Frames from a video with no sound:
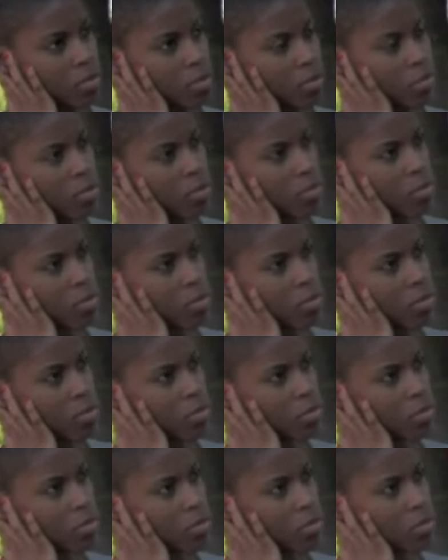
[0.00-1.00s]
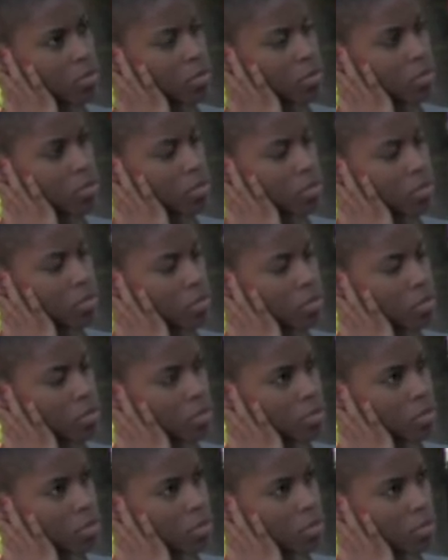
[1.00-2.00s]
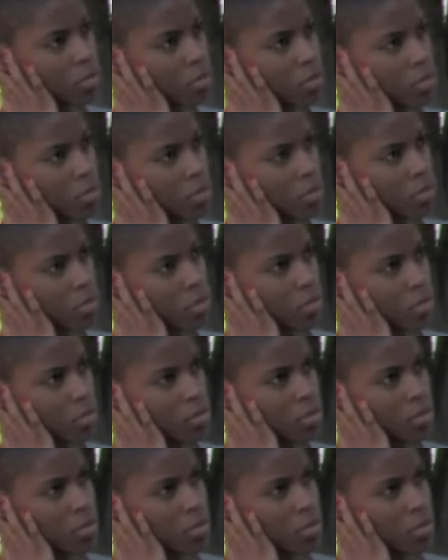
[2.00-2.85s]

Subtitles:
(silent)